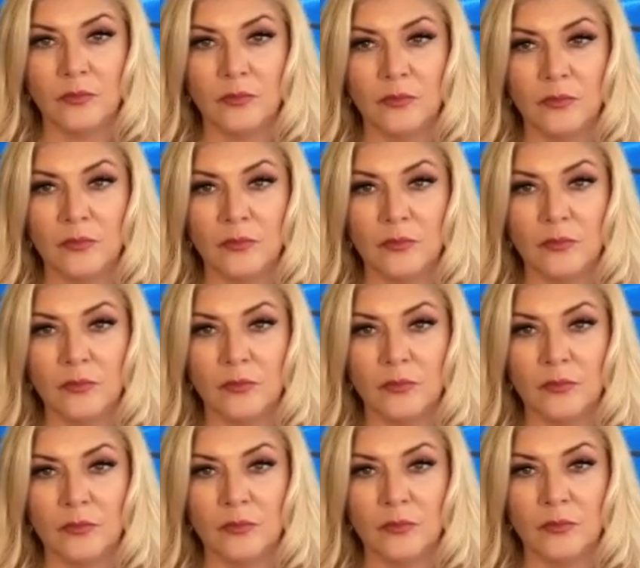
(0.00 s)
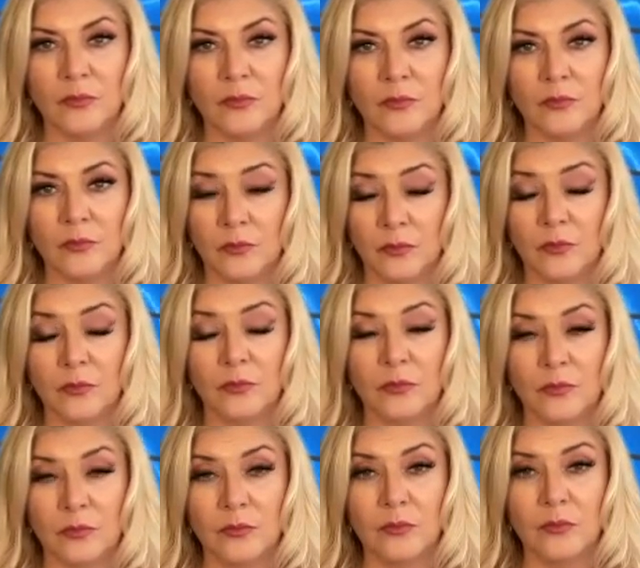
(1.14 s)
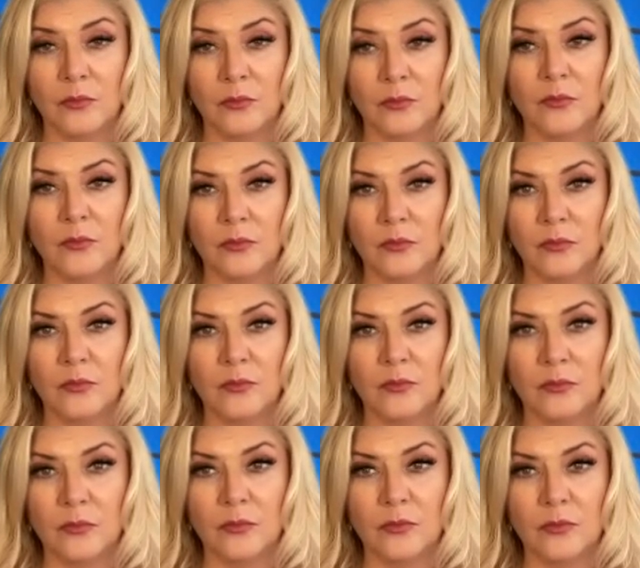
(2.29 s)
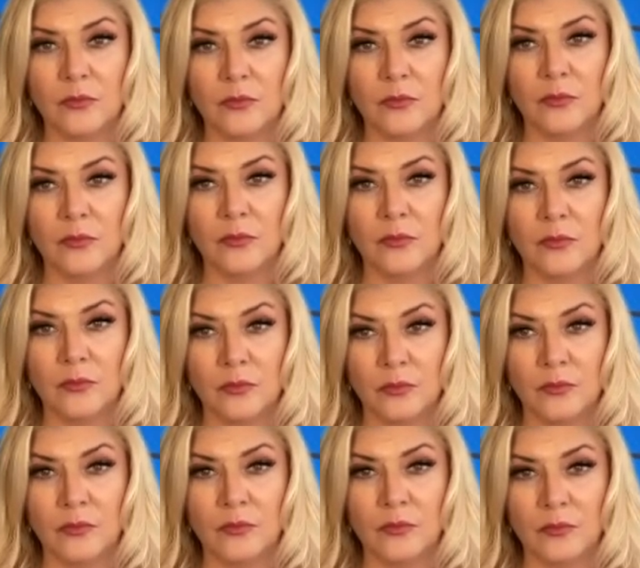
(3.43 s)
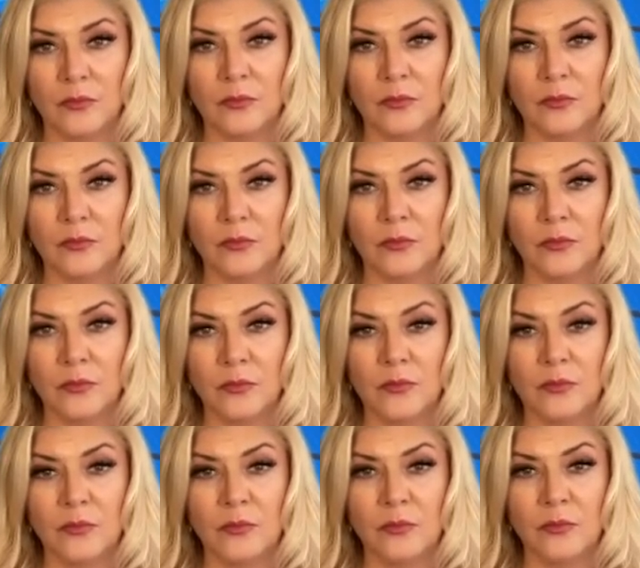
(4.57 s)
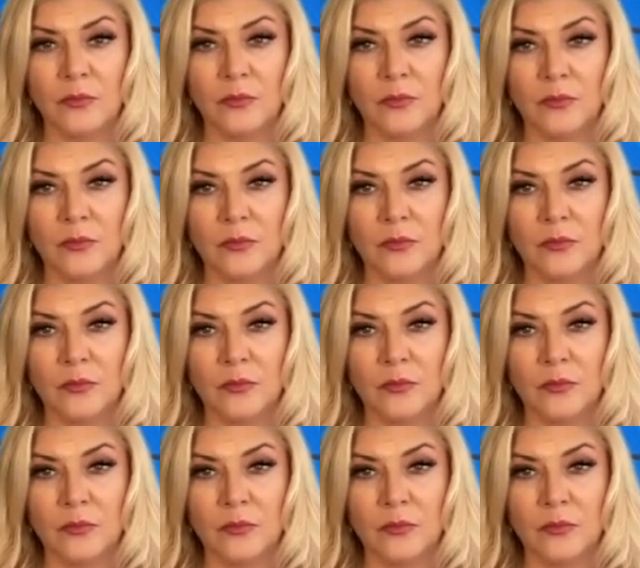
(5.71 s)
(silent)